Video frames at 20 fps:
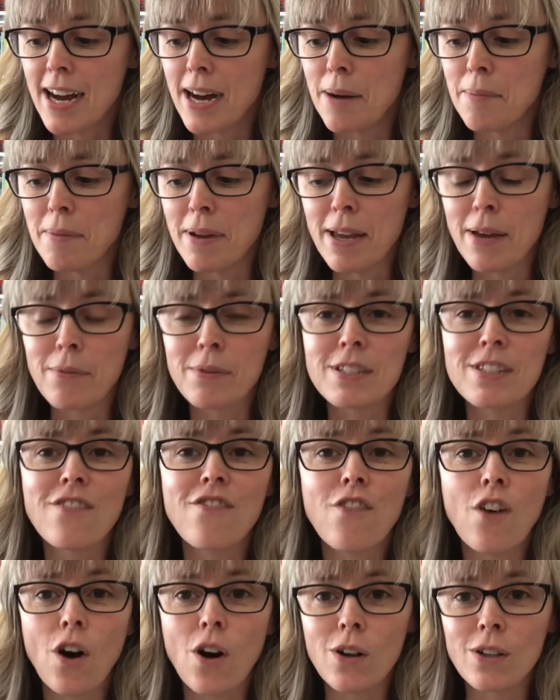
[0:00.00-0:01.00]
it was
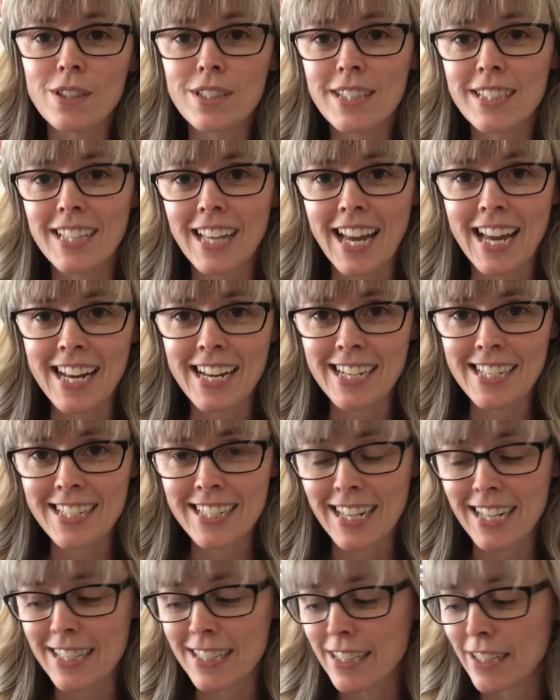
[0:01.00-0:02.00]
false and
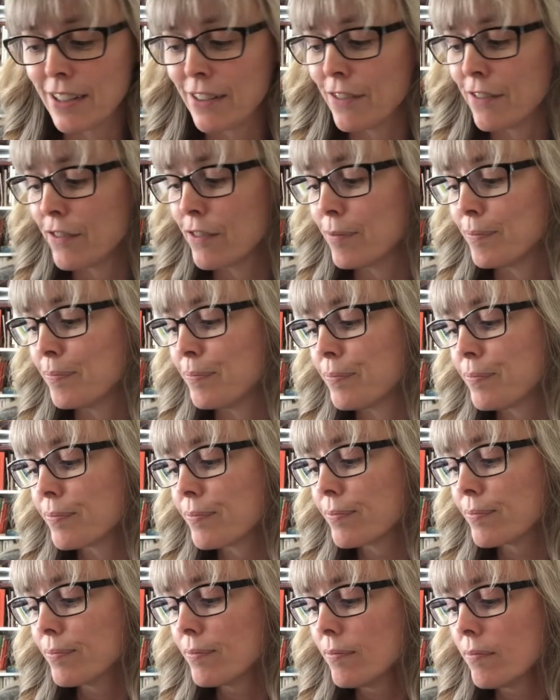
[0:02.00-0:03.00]
excessive.
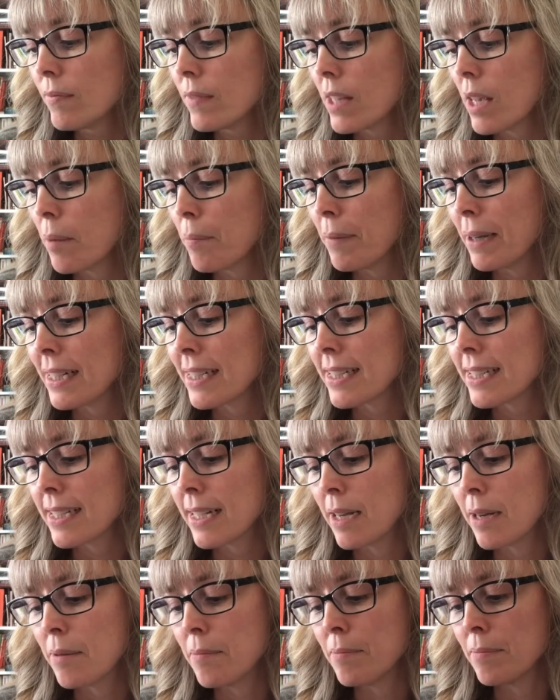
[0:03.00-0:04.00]
But
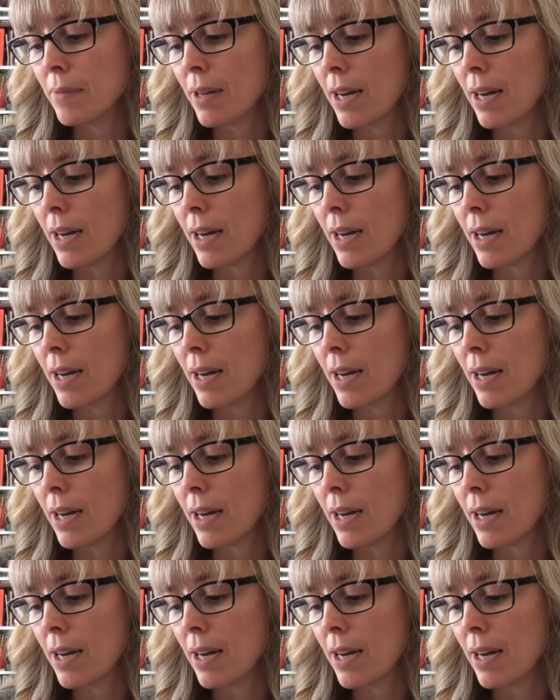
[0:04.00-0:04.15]
some